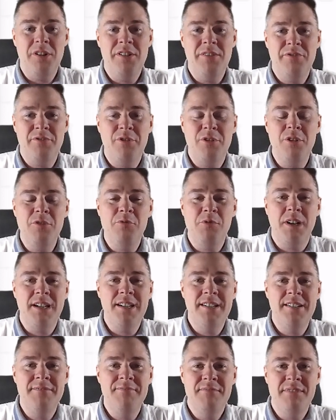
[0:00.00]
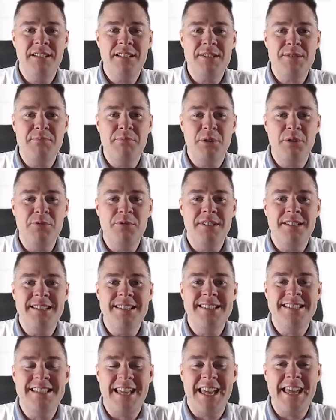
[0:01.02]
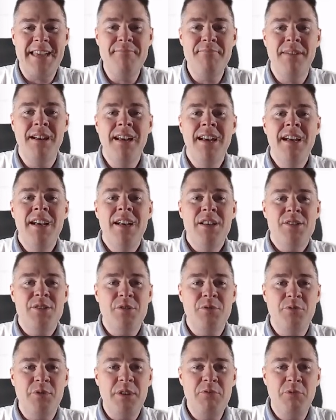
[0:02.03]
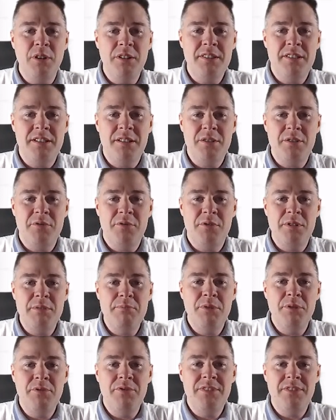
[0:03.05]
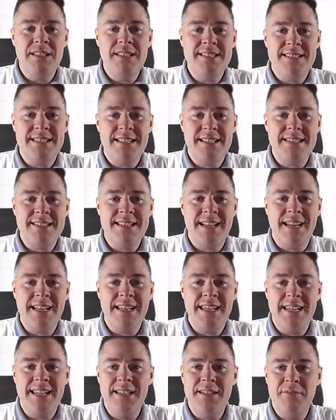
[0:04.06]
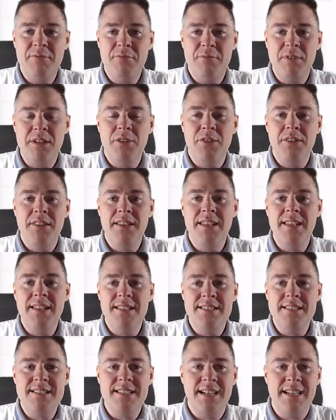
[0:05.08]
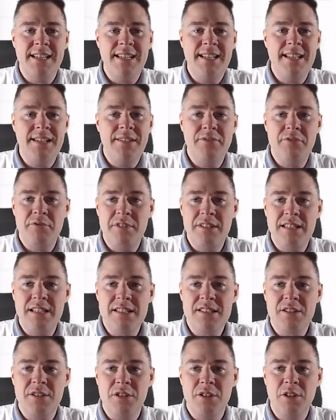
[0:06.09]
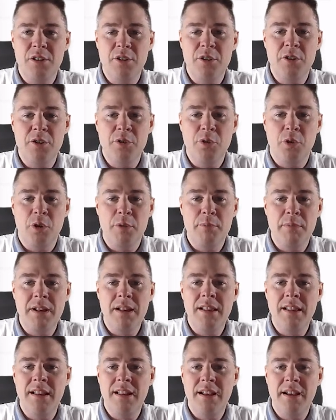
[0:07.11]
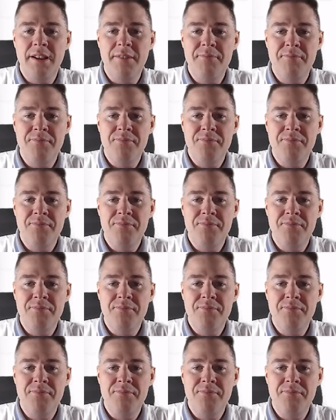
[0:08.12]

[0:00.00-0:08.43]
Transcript: the full one. It's both in same. So we wanted to remove this sign-in. We don't need the sign-in if we're just going to look normal